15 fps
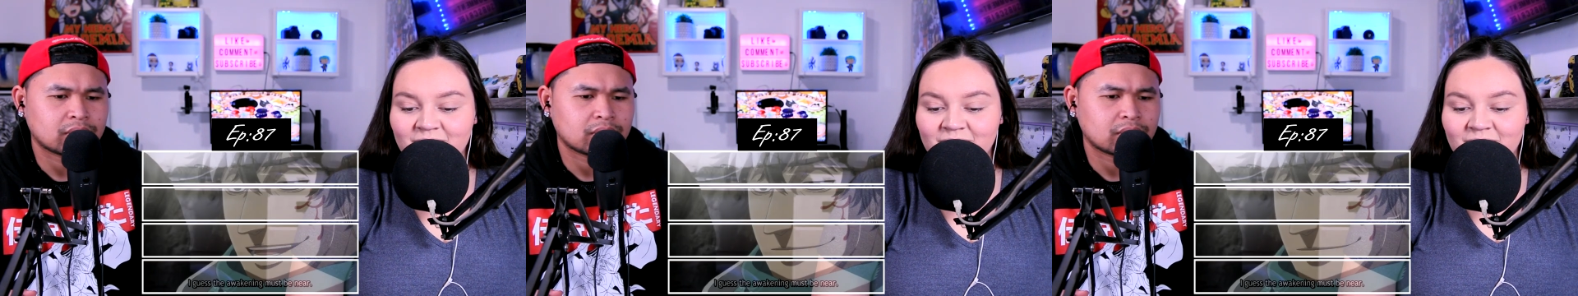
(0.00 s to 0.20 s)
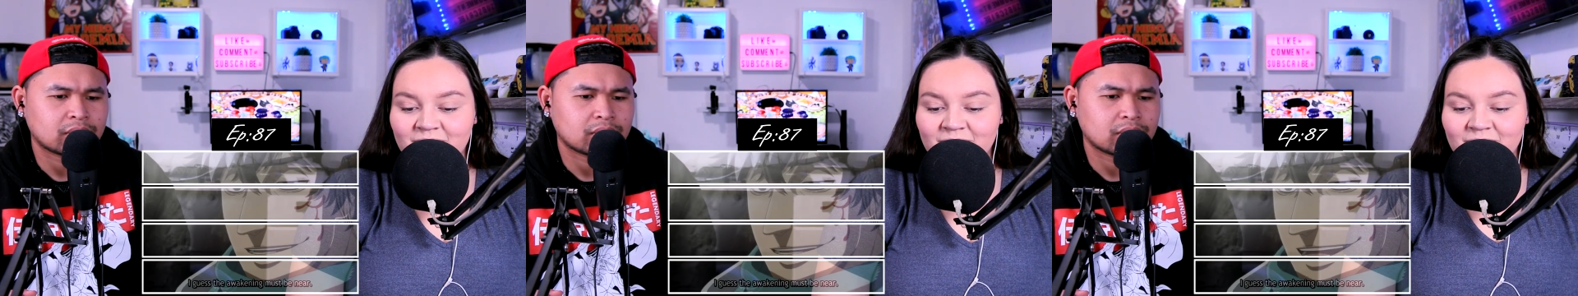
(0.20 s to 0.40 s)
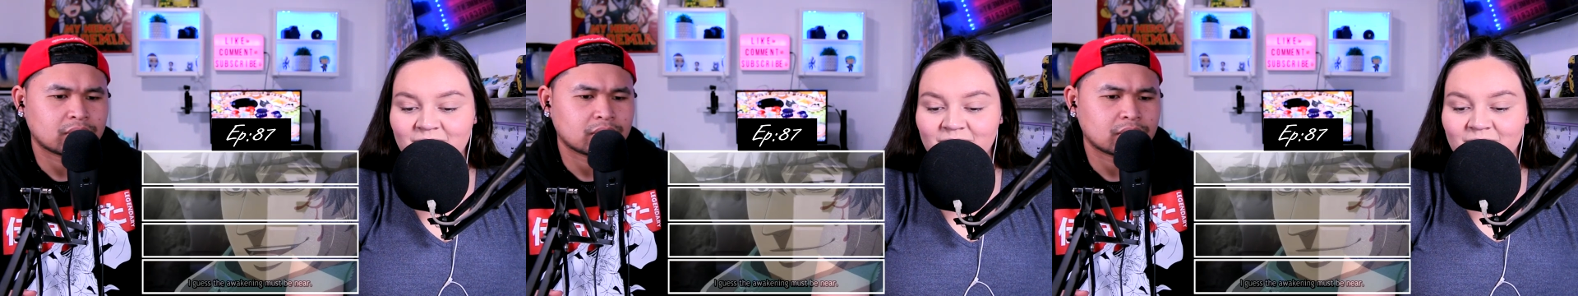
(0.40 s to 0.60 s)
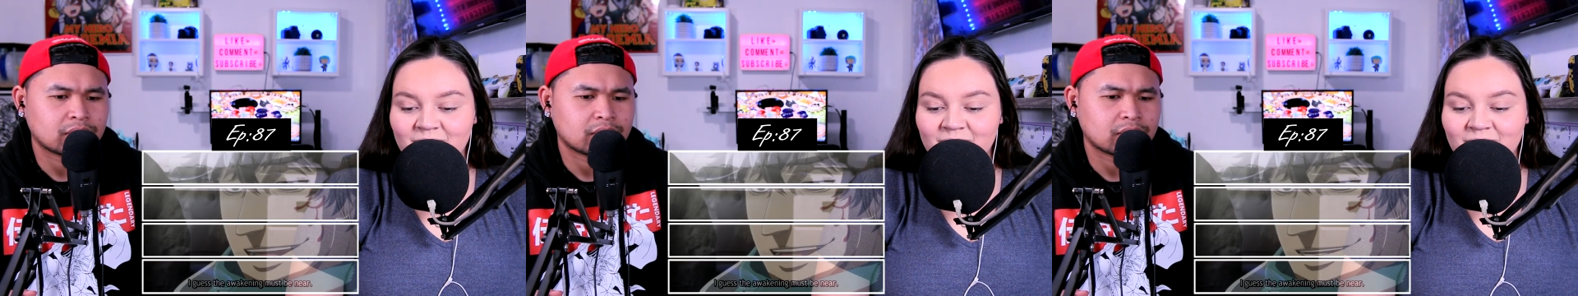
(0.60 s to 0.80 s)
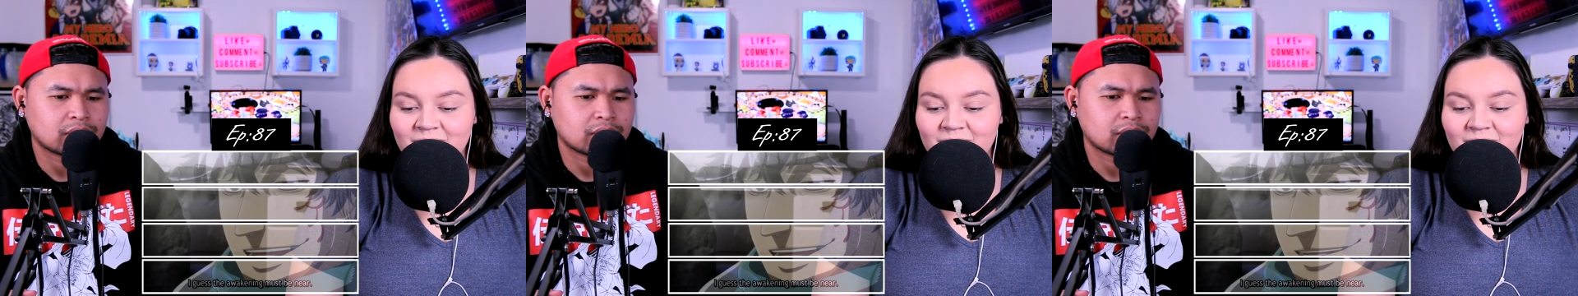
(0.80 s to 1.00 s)

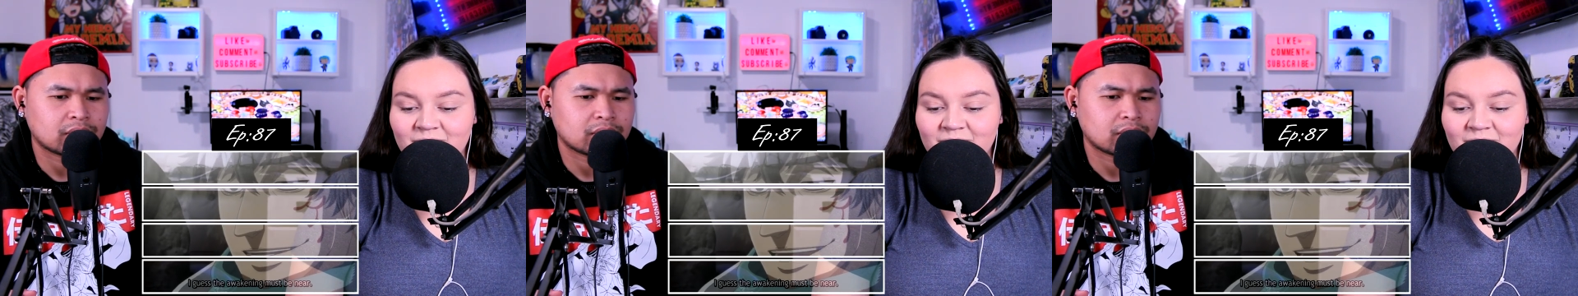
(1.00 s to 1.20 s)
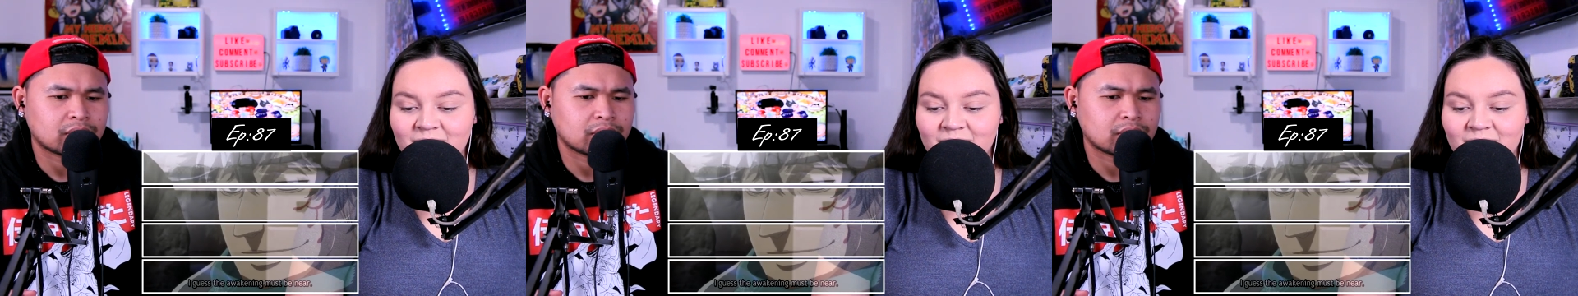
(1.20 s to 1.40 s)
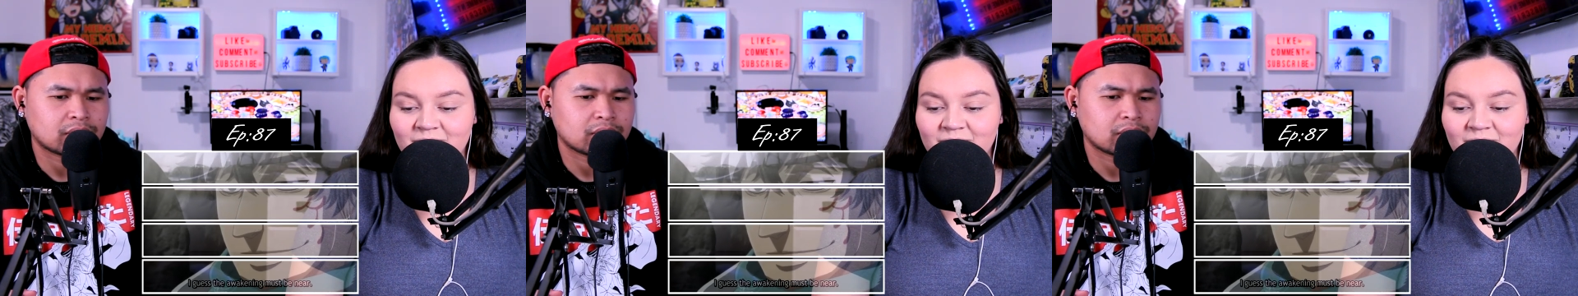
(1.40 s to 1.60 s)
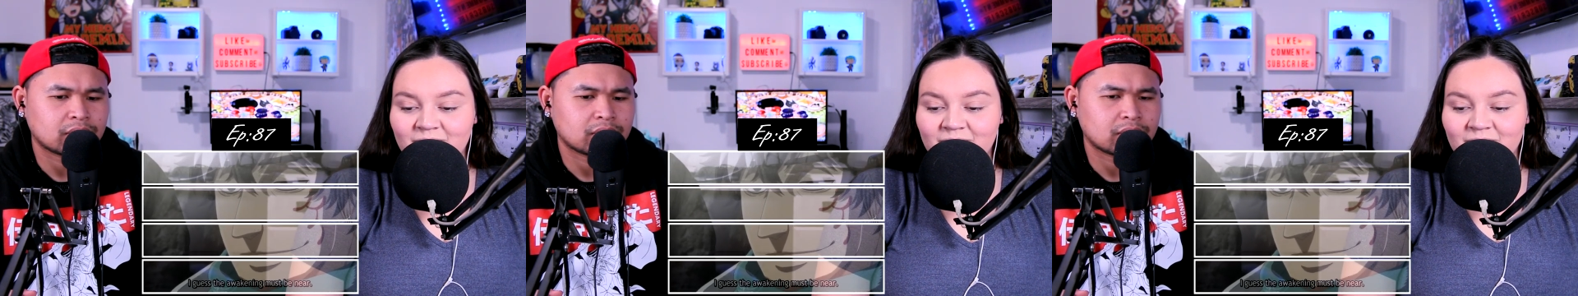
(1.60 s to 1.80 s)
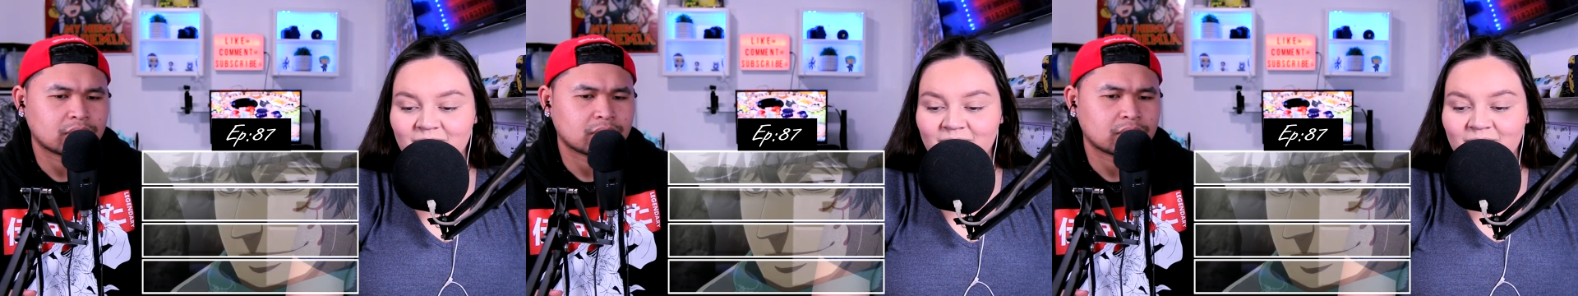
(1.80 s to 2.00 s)

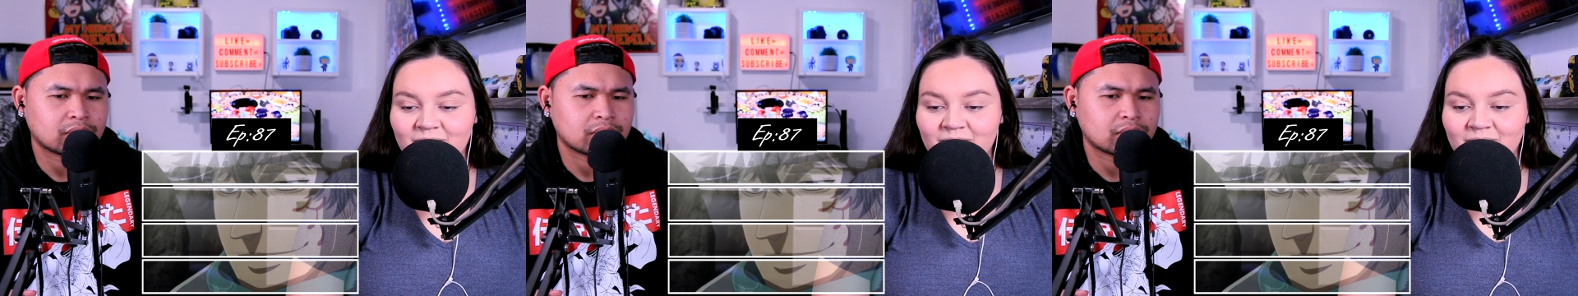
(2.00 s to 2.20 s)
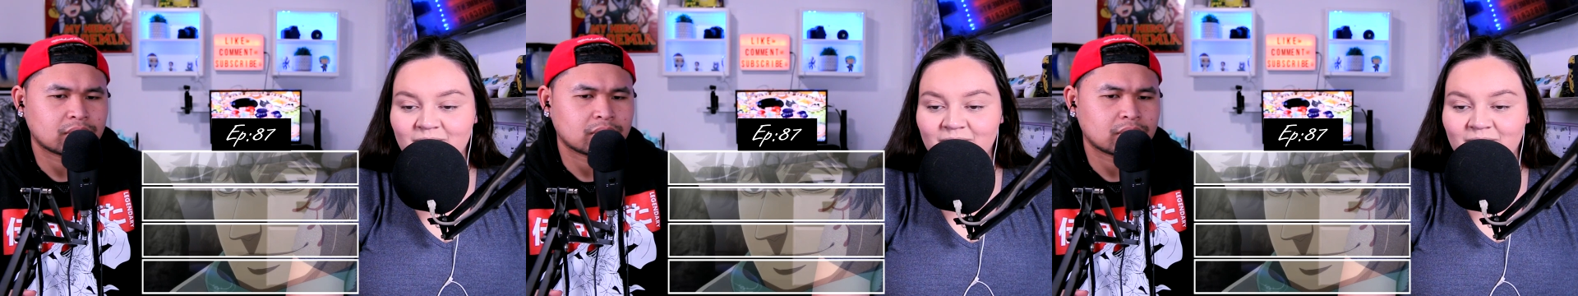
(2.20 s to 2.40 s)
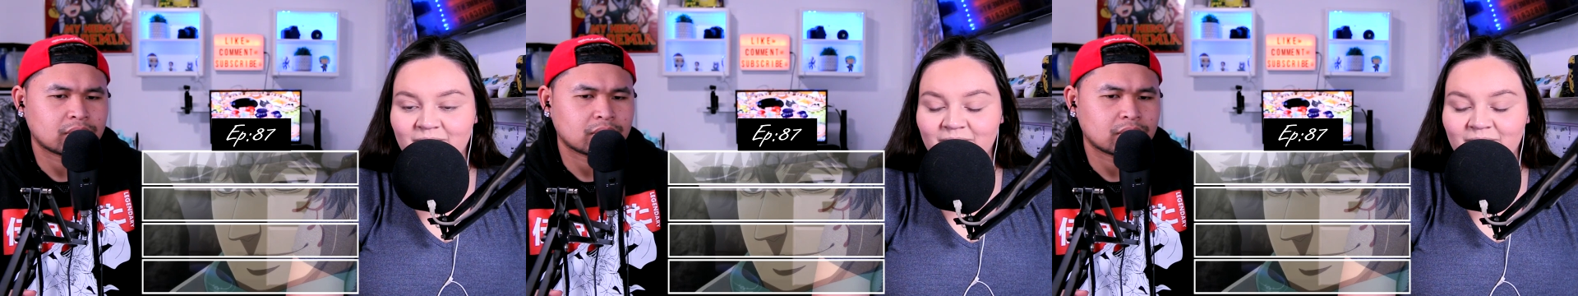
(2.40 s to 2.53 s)
Nobody speaks.